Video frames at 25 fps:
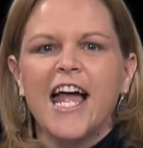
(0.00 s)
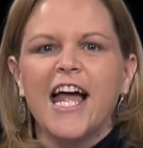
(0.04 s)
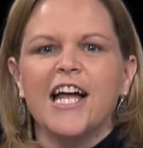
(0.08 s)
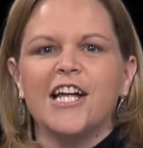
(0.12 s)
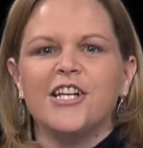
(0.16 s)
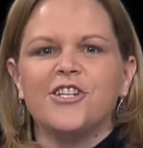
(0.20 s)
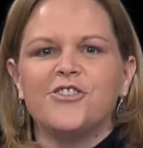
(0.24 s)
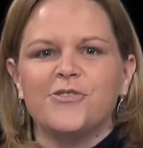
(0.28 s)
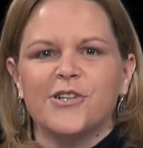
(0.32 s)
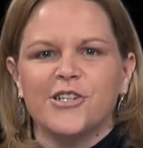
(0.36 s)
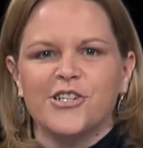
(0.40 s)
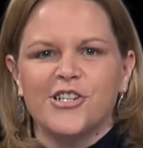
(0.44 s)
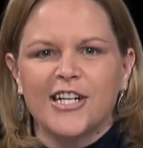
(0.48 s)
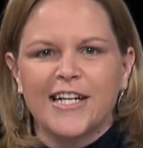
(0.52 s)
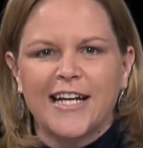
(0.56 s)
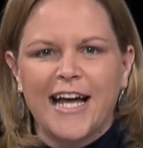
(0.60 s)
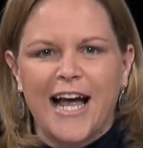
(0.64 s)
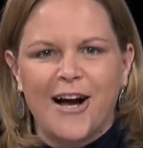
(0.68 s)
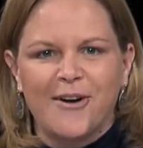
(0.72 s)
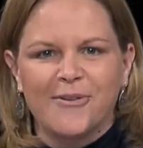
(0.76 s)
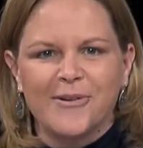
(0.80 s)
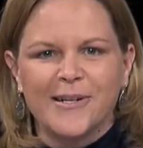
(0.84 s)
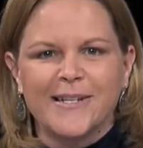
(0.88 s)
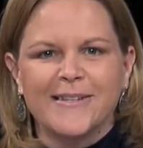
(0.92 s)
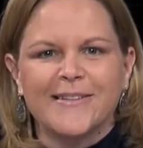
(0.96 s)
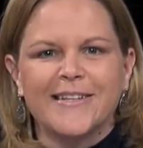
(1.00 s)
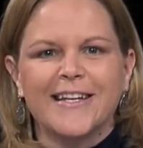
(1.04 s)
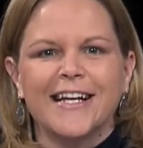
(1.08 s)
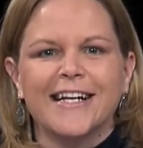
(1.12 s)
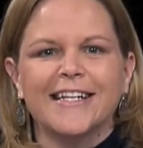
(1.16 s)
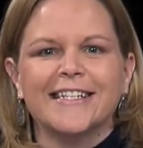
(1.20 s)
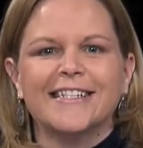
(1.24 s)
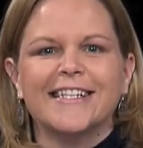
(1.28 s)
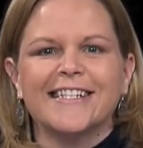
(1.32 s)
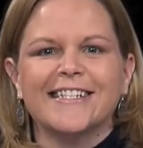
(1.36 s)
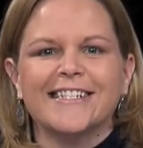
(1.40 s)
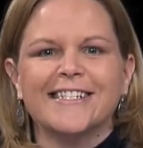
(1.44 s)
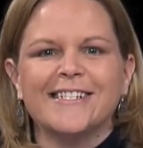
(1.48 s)
and Tricia Cowan,
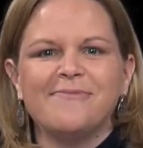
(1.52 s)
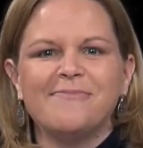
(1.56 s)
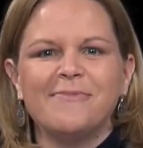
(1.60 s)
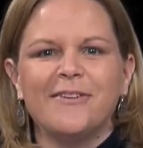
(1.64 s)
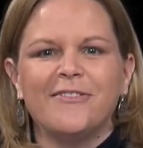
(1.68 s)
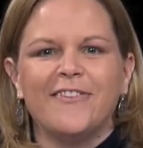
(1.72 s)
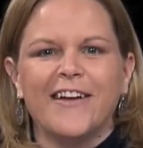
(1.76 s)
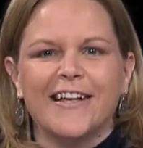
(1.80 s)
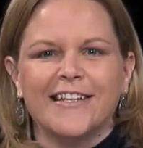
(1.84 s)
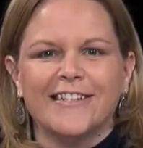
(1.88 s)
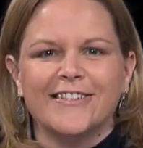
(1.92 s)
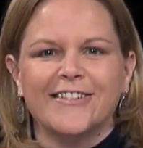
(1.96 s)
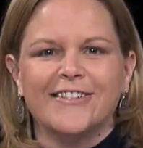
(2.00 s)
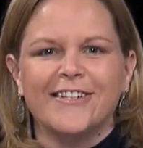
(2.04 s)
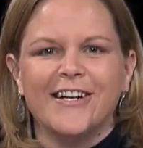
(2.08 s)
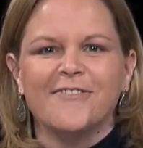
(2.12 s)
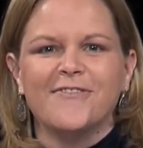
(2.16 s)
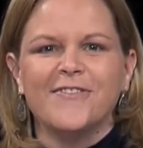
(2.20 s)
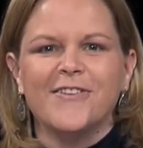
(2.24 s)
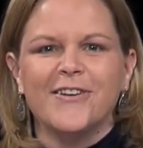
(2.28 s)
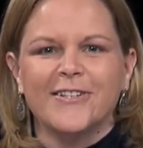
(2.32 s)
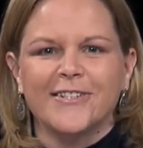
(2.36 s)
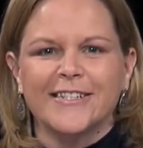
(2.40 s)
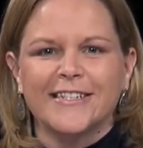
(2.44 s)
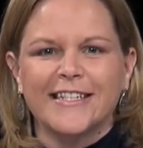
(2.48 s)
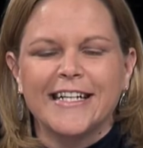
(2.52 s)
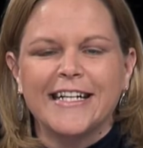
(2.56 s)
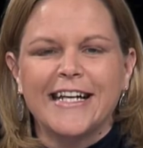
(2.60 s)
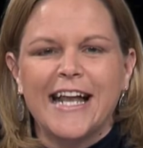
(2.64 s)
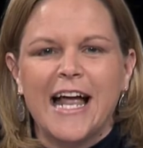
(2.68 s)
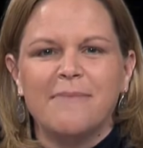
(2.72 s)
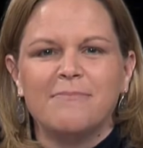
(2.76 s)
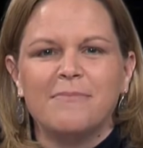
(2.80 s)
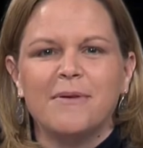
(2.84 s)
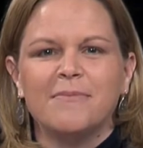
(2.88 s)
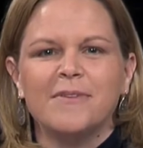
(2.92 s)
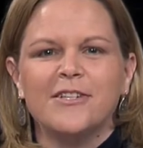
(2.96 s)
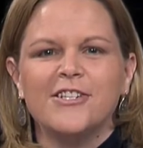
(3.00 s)
Assistant Professor of Nursing
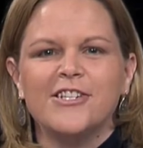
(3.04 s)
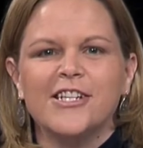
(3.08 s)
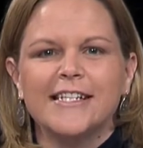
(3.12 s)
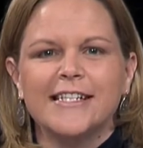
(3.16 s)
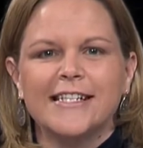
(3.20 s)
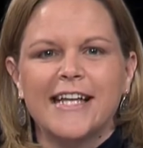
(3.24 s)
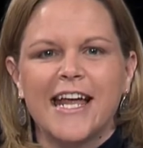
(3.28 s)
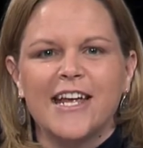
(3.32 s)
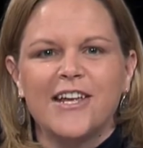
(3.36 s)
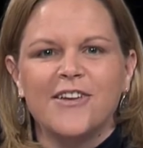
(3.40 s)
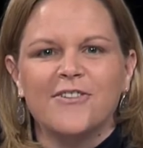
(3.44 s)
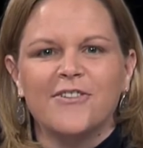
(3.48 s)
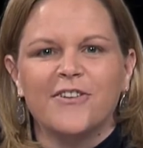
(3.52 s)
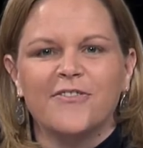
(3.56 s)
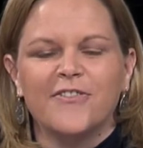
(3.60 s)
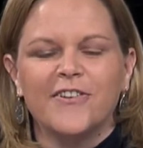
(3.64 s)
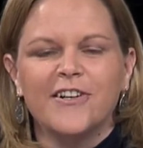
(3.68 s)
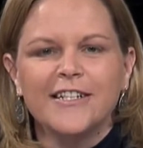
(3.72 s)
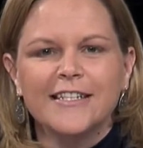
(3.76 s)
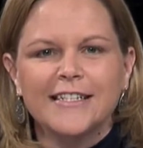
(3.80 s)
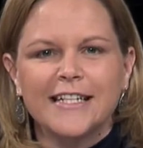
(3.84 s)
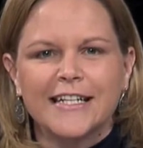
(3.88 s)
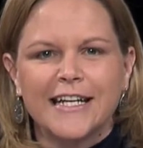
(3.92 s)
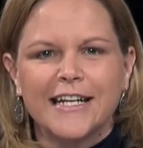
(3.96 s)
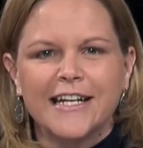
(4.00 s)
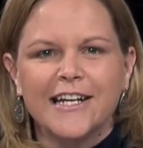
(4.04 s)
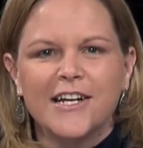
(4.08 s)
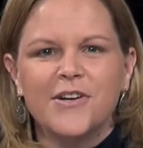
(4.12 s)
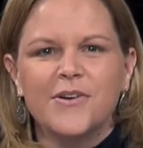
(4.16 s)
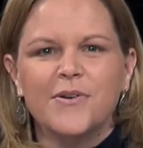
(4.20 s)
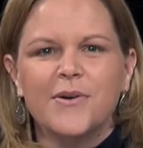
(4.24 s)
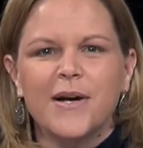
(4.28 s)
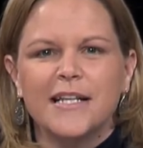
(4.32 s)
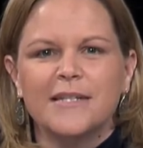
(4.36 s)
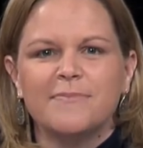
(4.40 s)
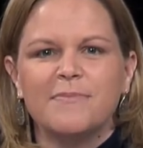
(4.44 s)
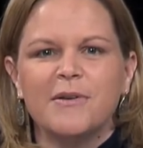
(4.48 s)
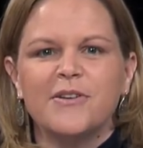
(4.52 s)
at Bemidji State University,
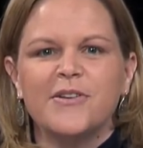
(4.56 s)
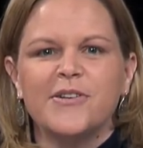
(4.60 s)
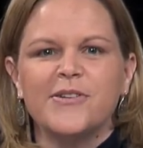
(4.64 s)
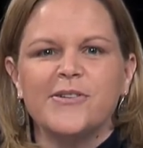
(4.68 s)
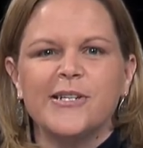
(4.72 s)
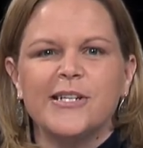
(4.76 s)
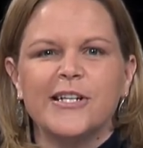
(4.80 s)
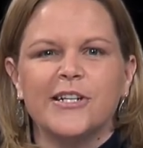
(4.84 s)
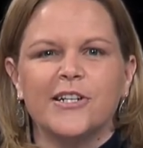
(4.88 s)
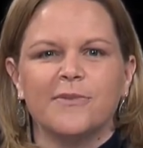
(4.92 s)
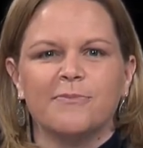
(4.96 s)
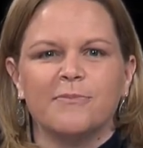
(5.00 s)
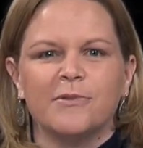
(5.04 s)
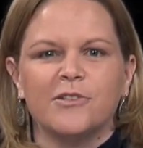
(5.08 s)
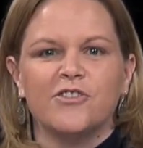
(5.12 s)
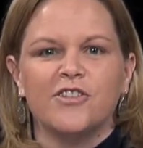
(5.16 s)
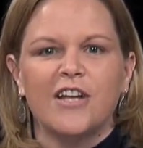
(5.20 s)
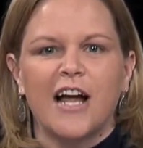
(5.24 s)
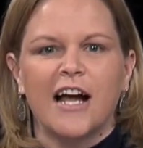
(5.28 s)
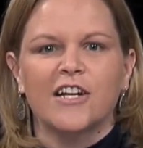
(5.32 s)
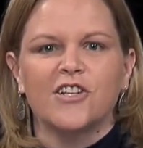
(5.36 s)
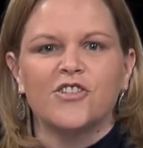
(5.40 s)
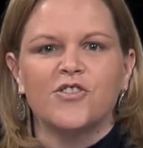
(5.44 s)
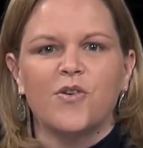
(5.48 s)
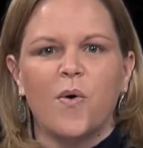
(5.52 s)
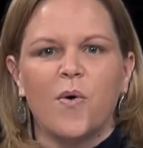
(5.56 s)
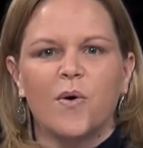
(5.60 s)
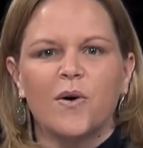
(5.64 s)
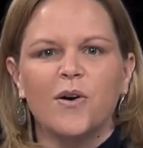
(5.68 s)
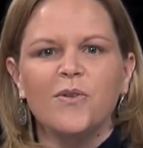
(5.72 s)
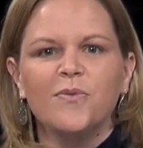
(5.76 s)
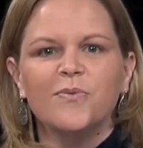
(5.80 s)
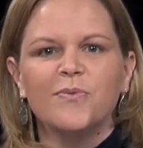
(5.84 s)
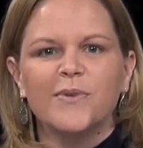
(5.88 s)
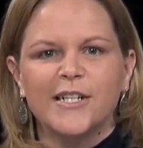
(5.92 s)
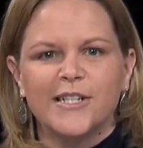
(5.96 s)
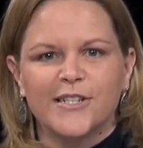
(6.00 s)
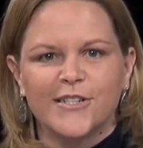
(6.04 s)
who has been doing her
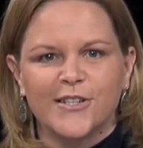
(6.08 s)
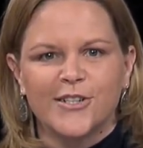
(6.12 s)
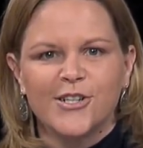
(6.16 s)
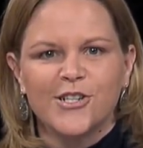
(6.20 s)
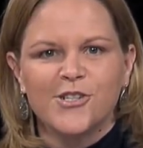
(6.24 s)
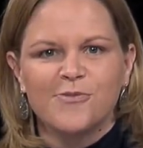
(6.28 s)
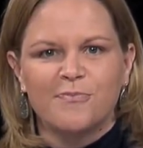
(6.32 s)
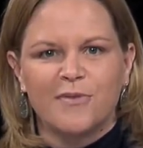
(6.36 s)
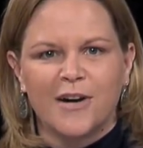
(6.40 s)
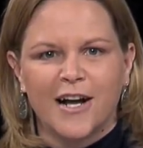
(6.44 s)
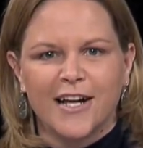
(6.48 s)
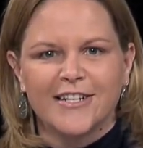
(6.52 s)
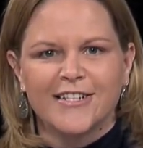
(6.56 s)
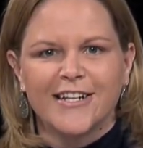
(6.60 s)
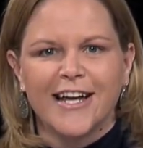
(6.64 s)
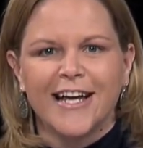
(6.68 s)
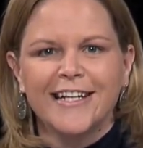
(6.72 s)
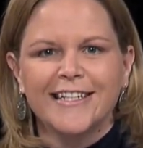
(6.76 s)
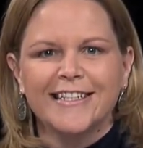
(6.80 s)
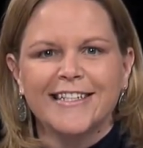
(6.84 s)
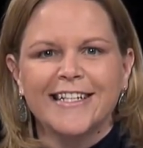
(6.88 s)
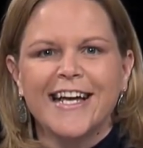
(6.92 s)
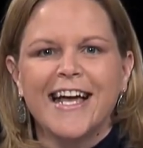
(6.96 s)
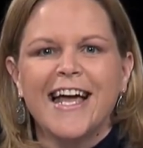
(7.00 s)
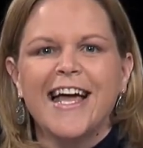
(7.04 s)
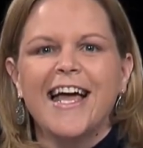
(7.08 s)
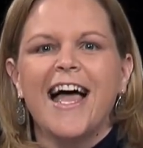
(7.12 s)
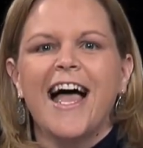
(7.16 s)
doctoral research project